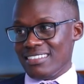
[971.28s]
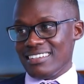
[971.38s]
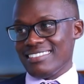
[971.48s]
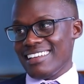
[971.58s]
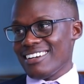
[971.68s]

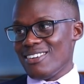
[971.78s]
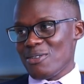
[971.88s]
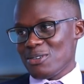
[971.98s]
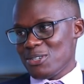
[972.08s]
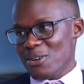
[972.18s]
there's that
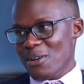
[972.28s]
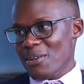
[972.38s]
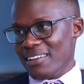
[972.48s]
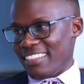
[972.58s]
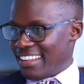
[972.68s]

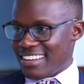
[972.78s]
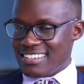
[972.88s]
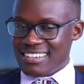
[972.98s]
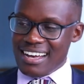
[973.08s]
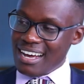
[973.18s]
notion
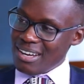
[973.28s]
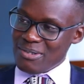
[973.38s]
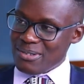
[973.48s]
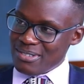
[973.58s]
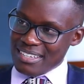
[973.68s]
that I
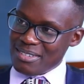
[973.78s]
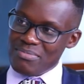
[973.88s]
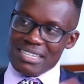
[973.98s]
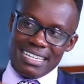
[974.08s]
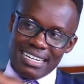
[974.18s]
will
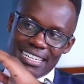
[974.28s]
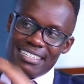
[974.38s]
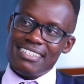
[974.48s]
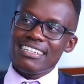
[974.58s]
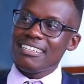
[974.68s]
just be
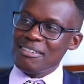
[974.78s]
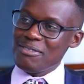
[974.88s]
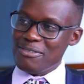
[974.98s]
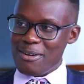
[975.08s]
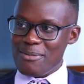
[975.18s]
delisted
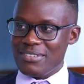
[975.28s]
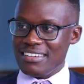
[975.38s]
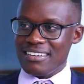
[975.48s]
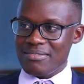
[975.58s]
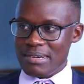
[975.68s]
from
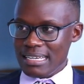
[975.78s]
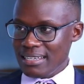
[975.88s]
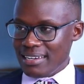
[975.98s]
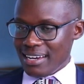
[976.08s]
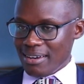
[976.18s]
CRB.
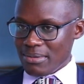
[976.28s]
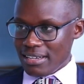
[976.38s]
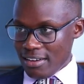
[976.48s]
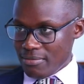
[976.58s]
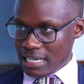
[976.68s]
Mm-hmm. But
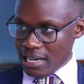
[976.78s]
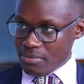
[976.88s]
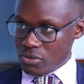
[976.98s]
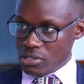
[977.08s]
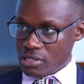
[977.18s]
the government
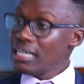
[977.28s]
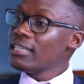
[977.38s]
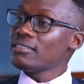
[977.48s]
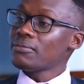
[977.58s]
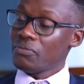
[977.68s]
comes and
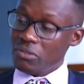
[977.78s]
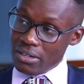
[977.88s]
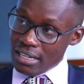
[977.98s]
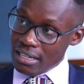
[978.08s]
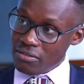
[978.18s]
says, we're
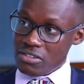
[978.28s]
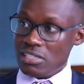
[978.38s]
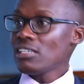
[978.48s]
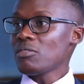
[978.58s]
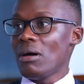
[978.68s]
going to give you
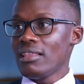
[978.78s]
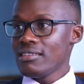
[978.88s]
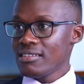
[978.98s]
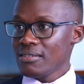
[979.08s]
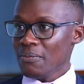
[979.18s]
6
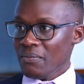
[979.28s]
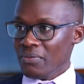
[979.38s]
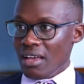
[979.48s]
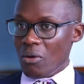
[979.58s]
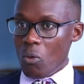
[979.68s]
months.
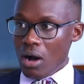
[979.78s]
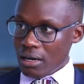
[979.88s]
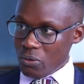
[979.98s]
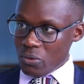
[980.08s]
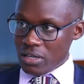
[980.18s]

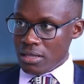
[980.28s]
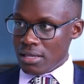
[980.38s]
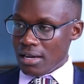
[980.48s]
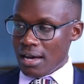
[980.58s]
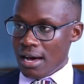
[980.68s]
Work
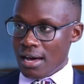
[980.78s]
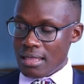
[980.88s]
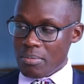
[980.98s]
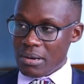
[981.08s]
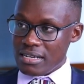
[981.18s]
with
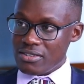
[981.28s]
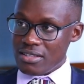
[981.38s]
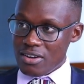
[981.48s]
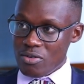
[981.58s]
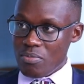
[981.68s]
the person
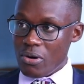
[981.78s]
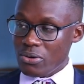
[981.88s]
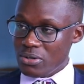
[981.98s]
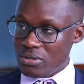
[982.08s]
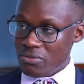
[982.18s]
that you
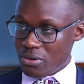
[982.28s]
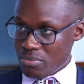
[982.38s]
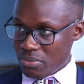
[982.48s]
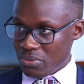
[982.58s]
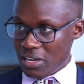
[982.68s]
borrowed
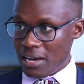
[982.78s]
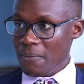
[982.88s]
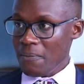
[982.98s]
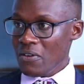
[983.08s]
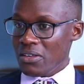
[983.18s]
from.
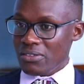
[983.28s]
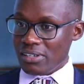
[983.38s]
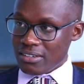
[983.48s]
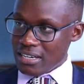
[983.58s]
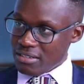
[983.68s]
Yeah, mm-hmm.
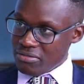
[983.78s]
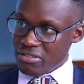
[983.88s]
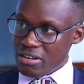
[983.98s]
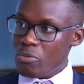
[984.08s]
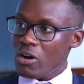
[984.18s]
They'll create a
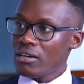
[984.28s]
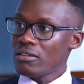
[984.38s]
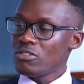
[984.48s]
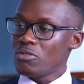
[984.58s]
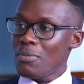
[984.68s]

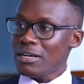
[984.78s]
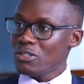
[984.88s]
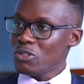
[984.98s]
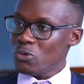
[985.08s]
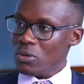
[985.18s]
framework to
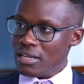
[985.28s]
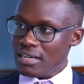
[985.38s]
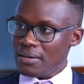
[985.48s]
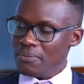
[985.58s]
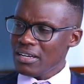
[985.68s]
make sure
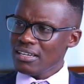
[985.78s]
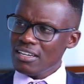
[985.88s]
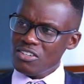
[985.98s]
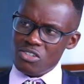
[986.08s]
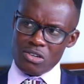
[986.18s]
that at
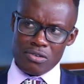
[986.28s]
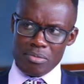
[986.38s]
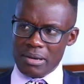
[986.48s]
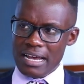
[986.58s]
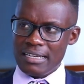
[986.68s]
least you're
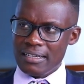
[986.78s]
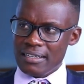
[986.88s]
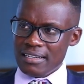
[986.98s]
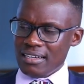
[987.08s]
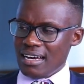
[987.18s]
repaying.
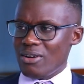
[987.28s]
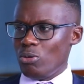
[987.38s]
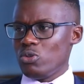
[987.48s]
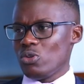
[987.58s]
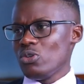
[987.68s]
And
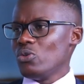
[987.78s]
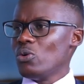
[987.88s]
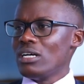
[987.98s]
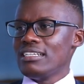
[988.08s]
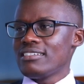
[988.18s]
also
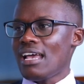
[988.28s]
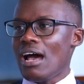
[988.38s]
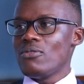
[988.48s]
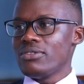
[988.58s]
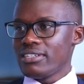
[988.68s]
you are
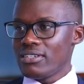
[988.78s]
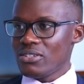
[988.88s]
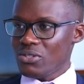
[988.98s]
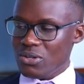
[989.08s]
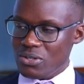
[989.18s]
discounted
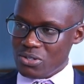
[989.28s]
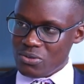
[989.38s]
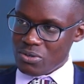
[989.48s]
sort of to